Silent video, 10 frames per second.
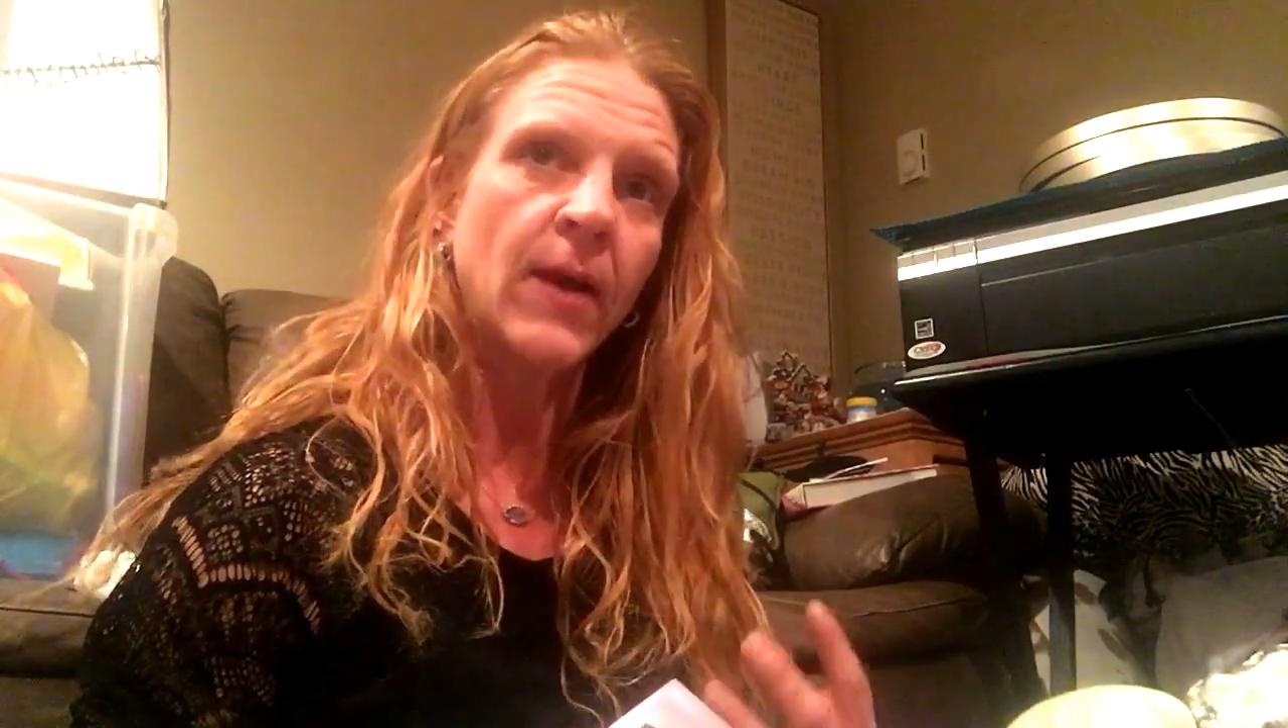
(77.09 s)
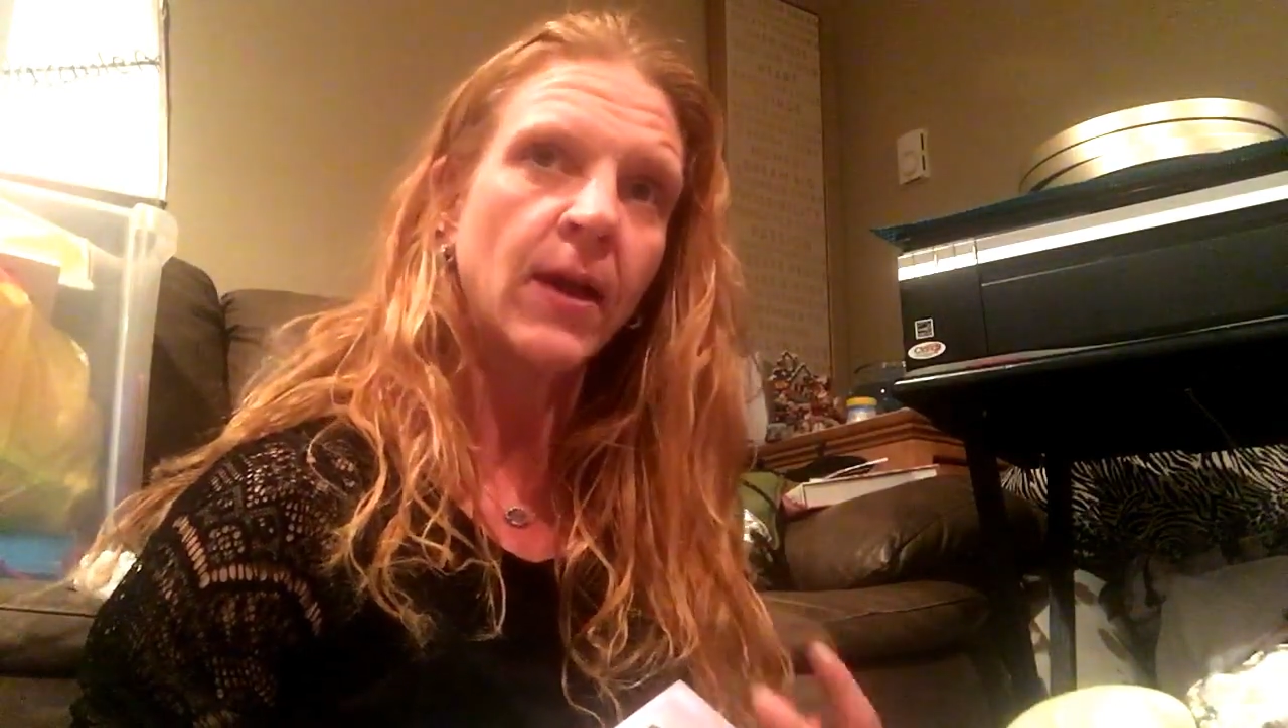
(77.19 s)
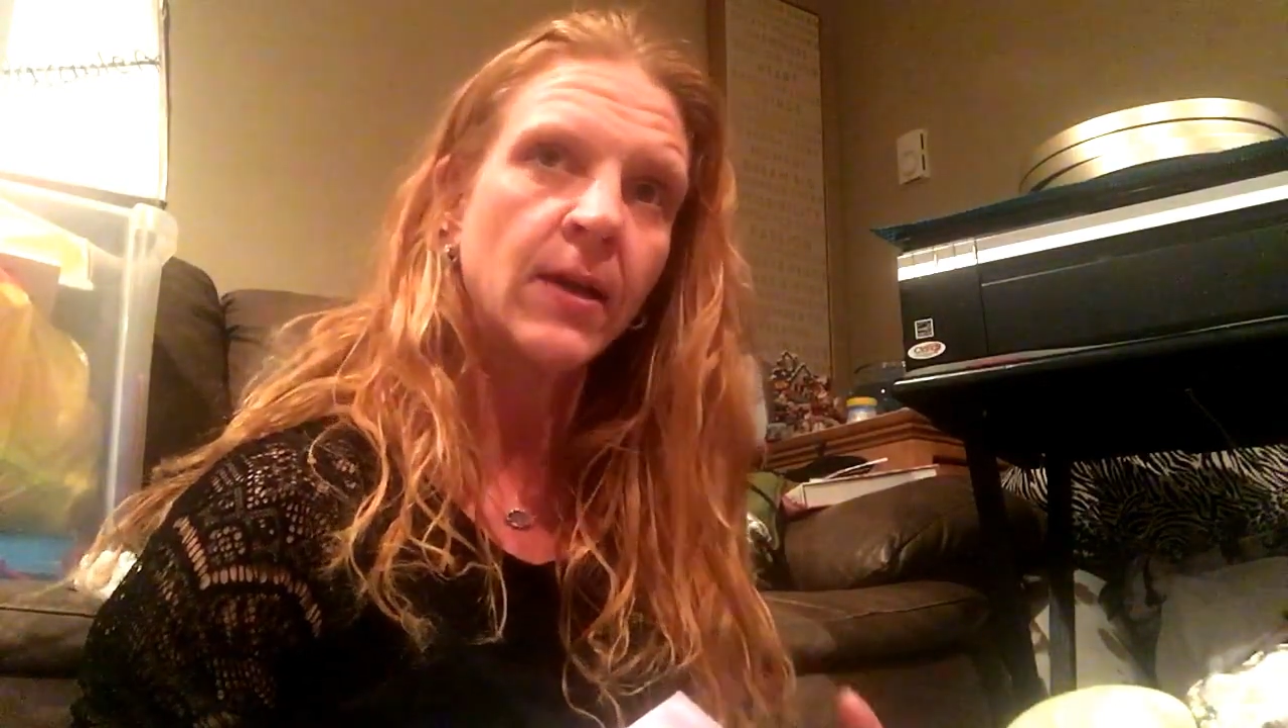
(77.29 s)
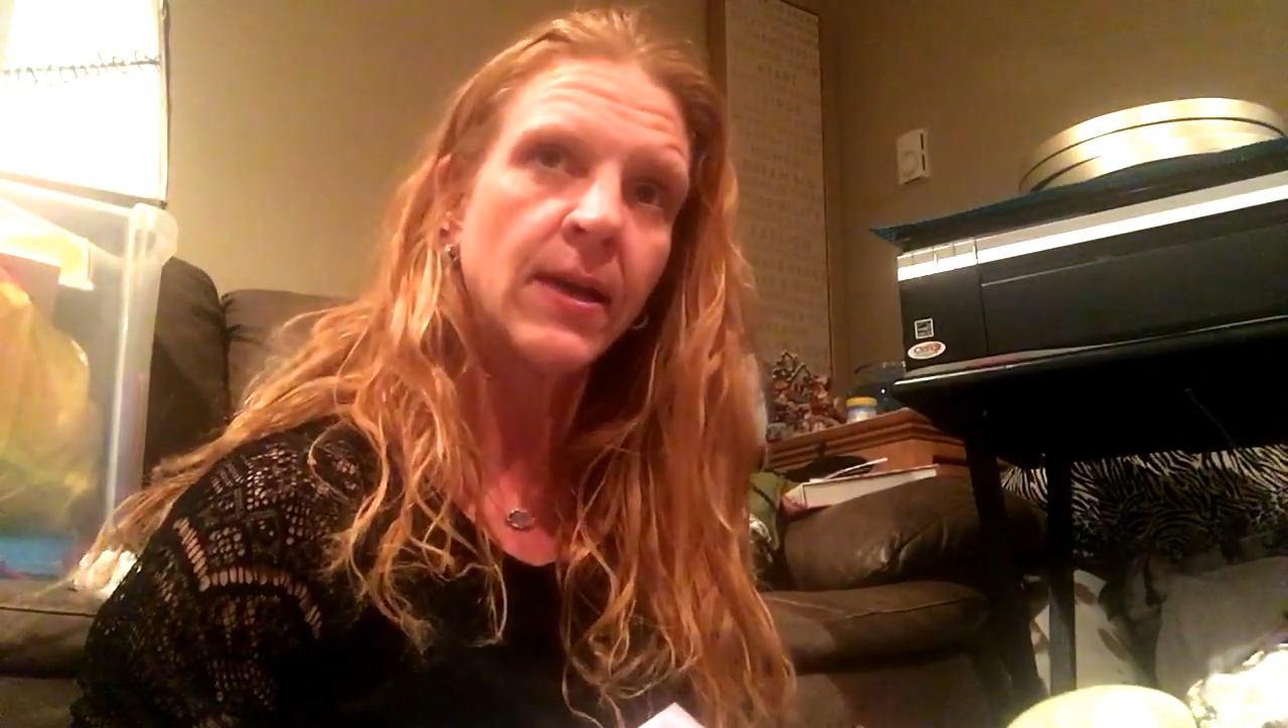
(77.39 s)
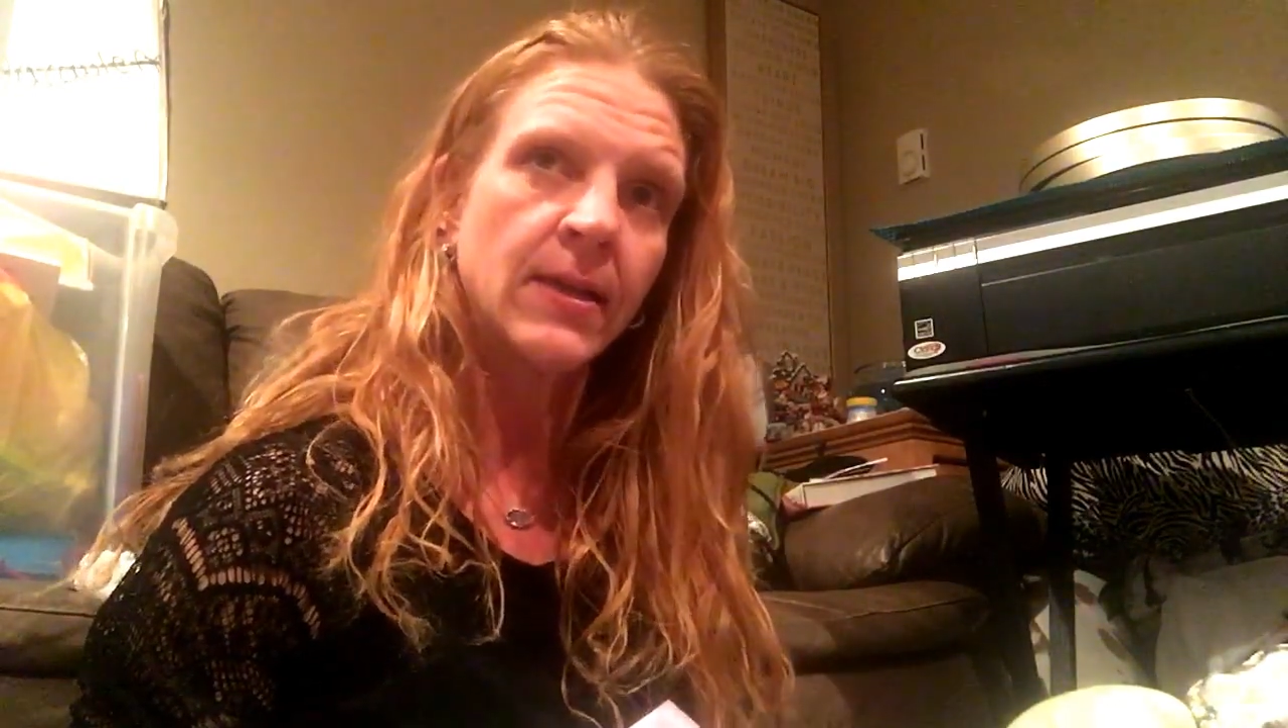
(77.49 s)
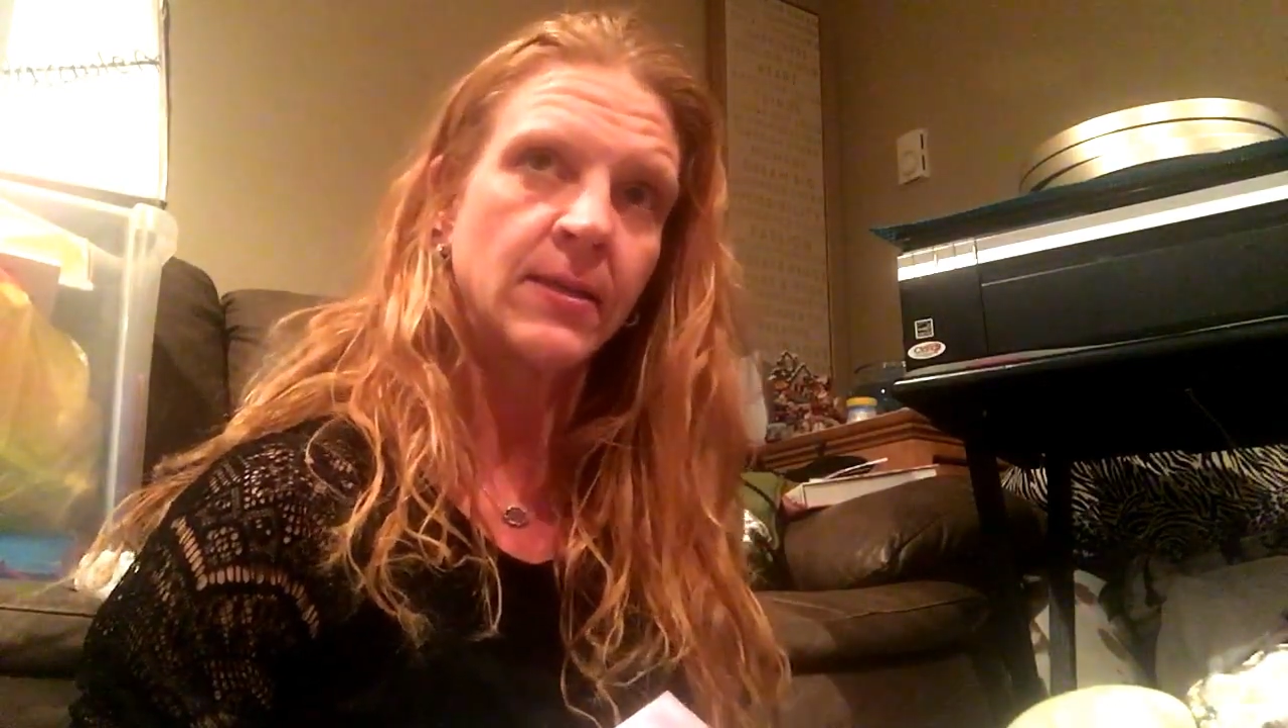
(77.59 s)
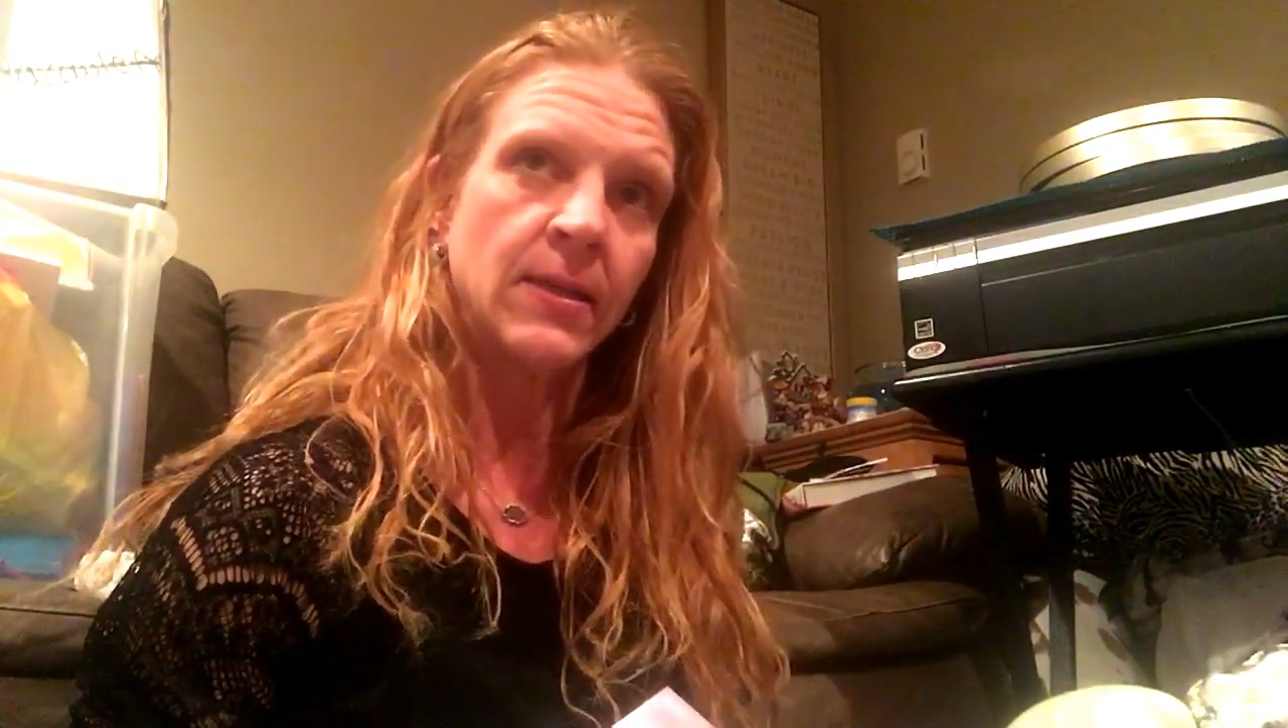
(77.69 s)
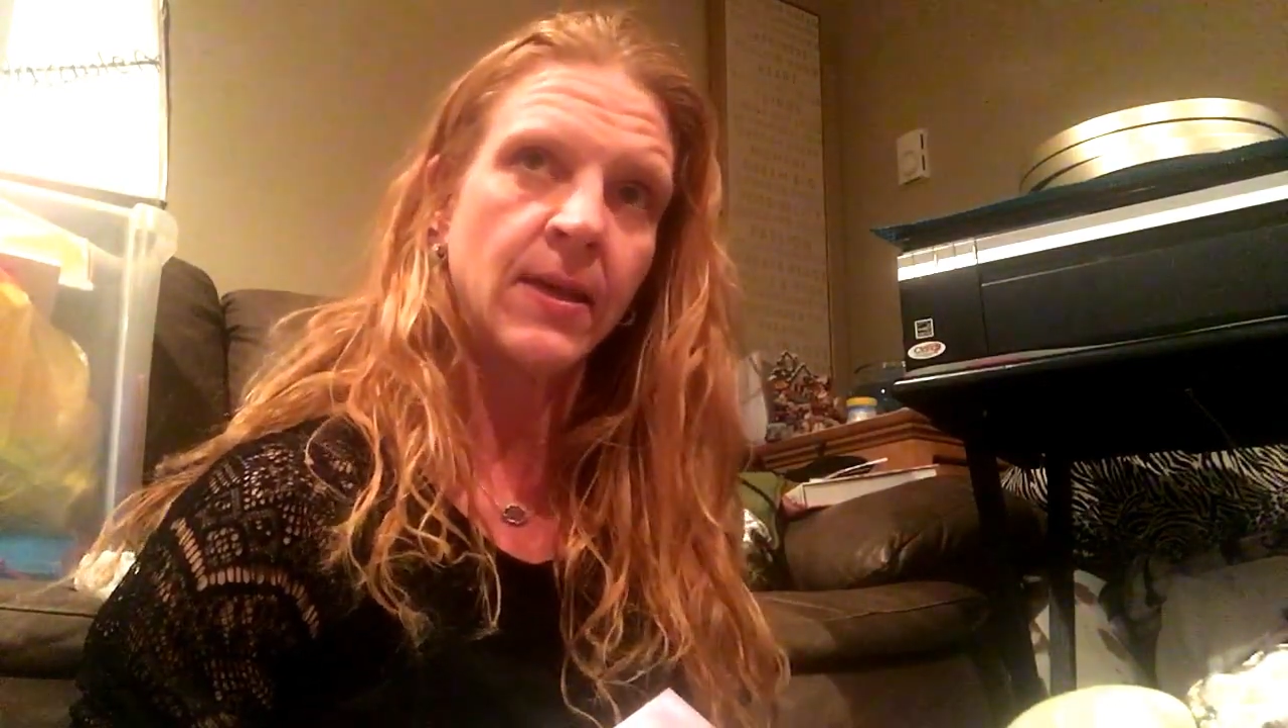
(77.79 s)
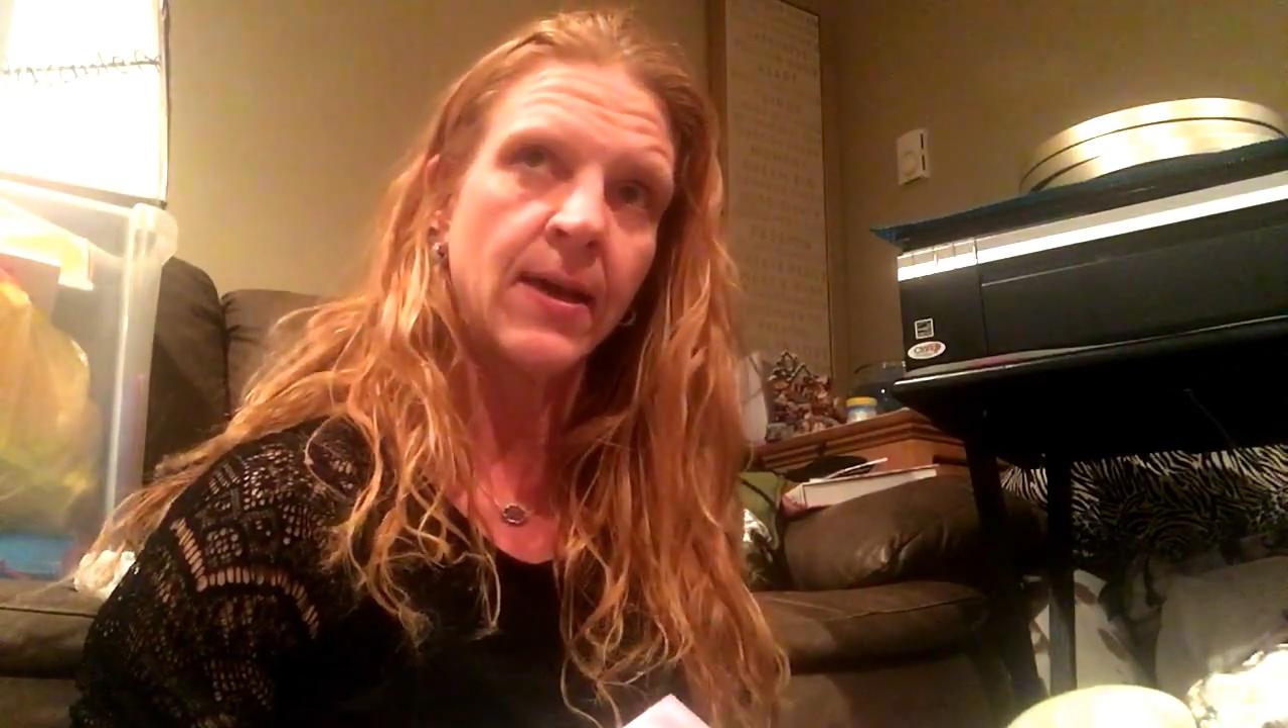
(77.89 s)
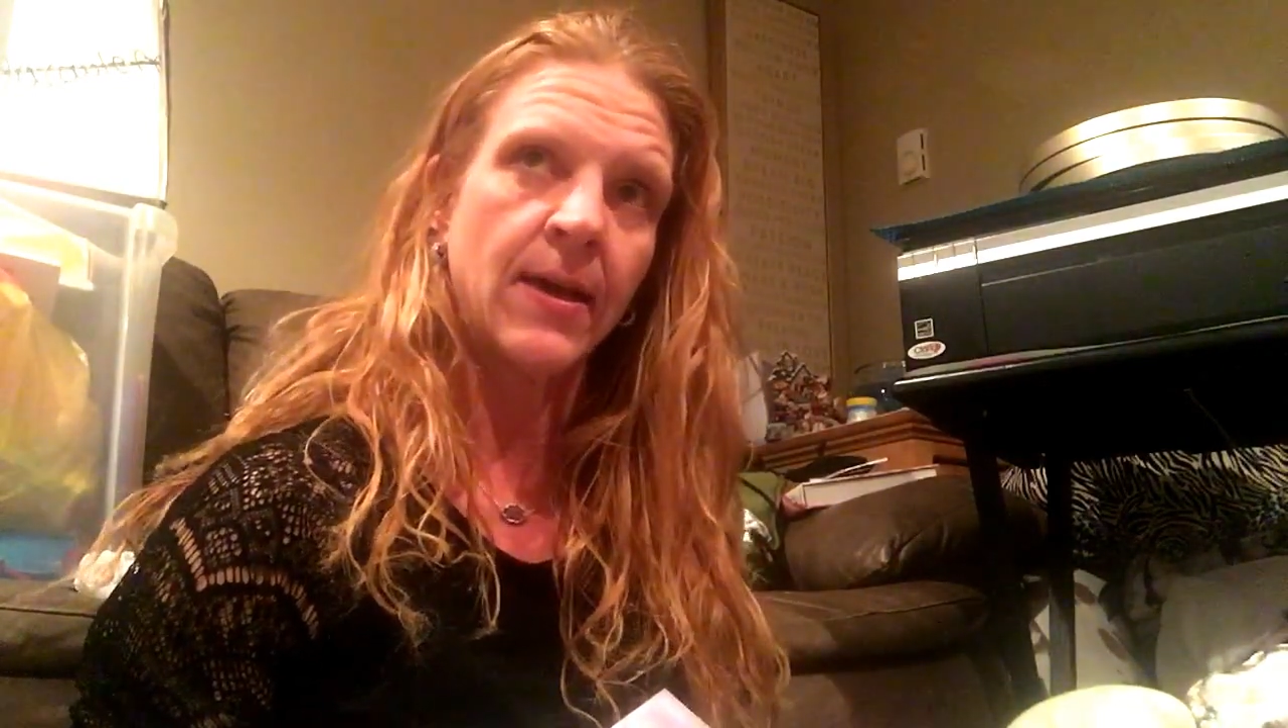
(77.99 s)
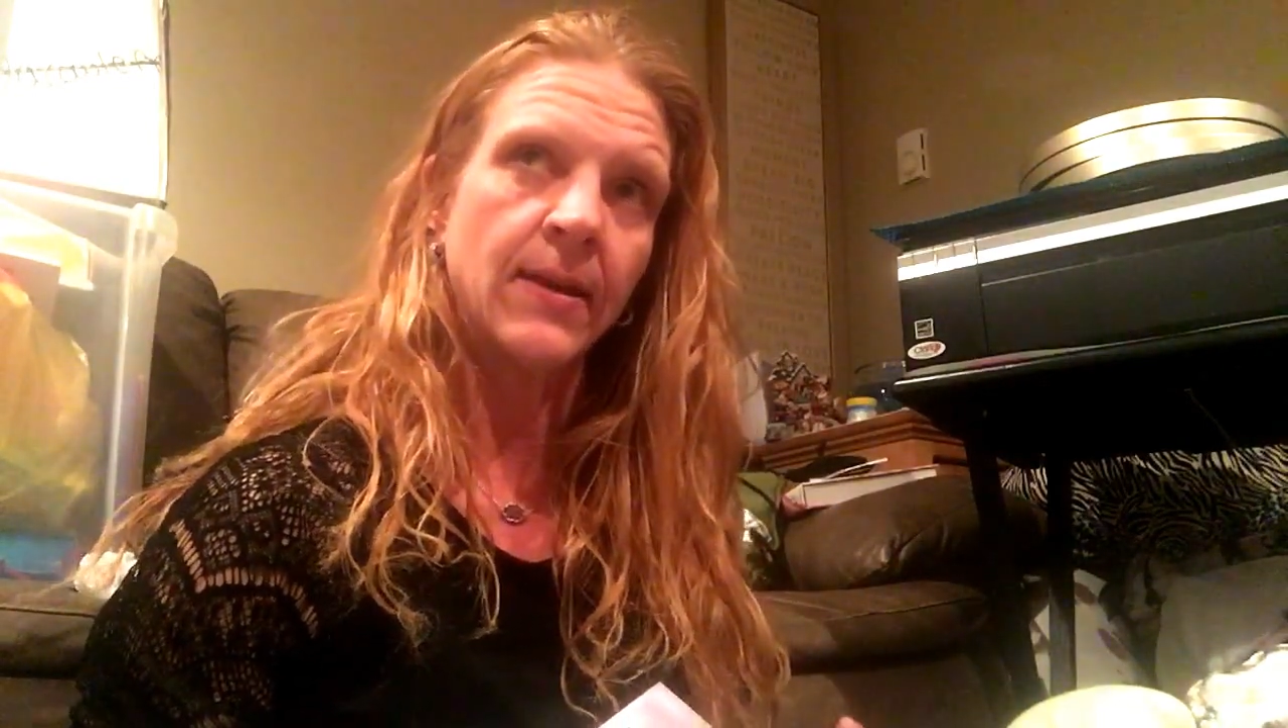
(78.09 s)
recognizing that